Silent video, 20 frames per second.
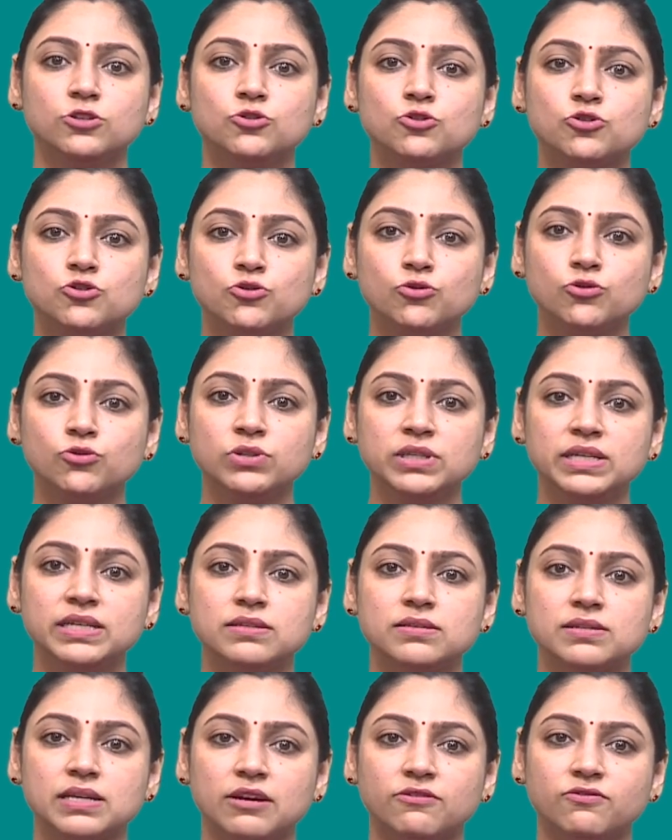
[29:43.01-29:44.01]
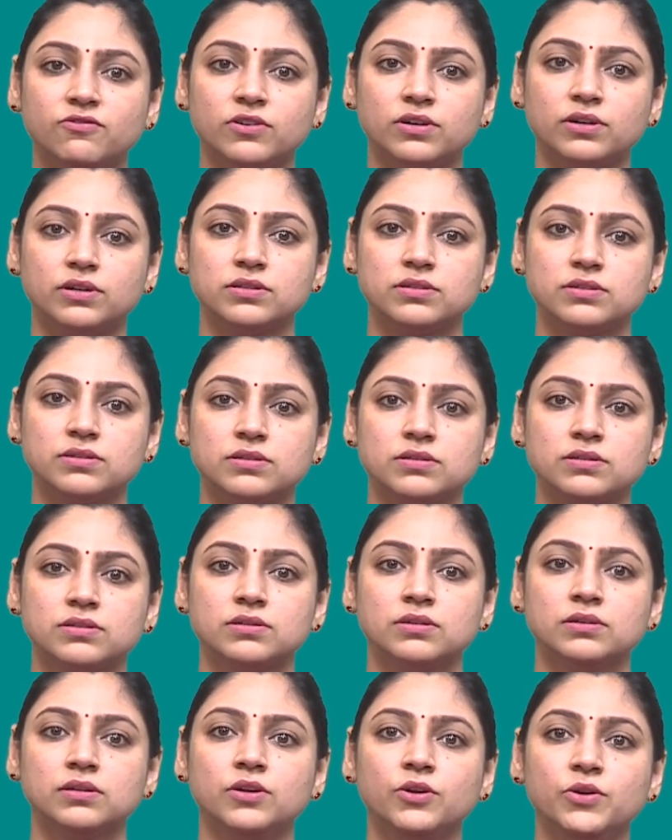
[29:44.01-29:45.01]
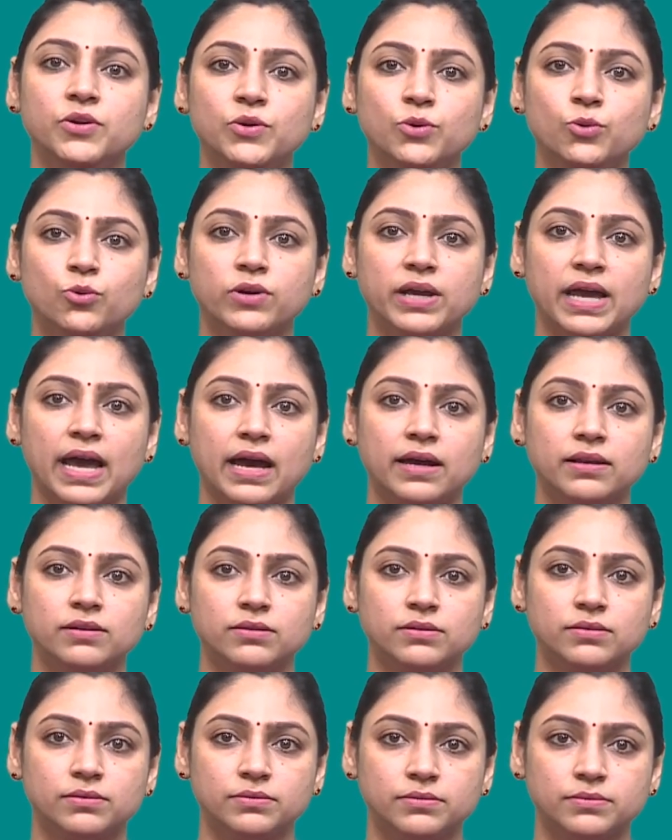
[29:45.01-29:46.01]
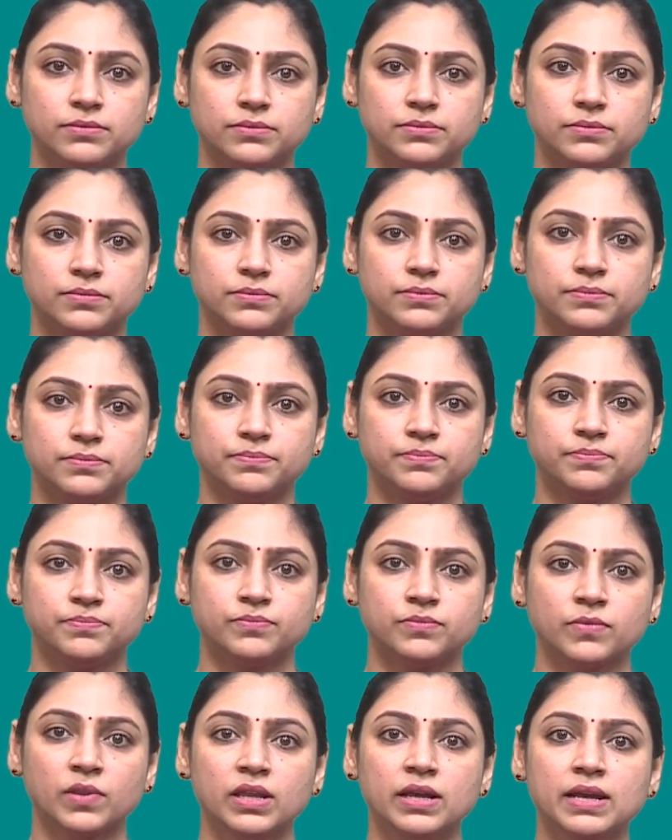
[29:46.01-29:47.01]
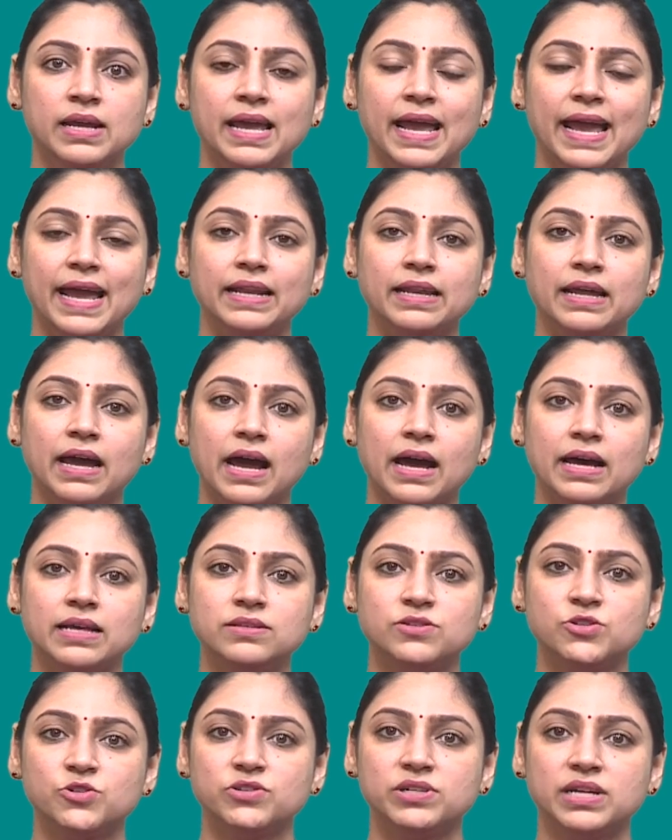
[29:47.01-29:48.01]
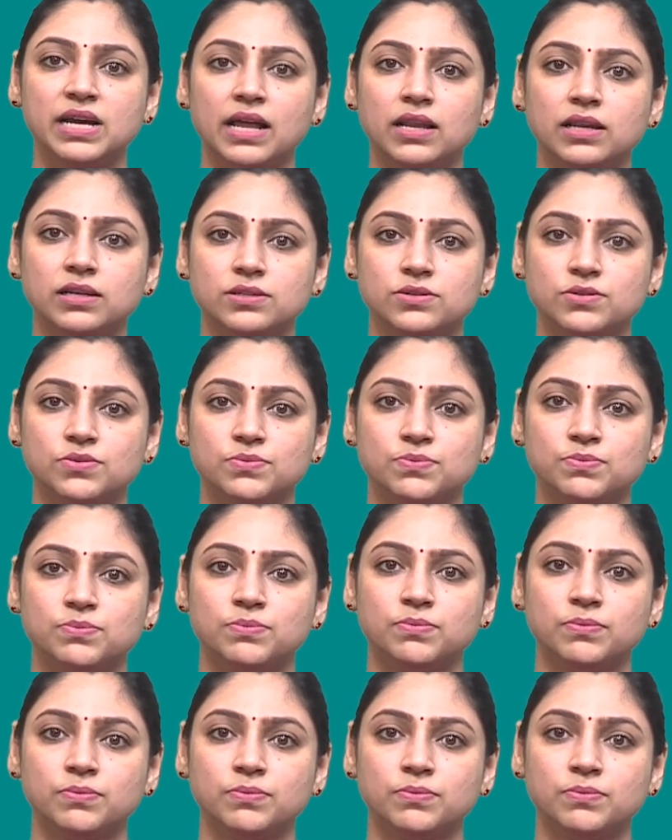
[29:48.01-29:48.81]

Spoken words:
Through these efforts, you can enhance realism.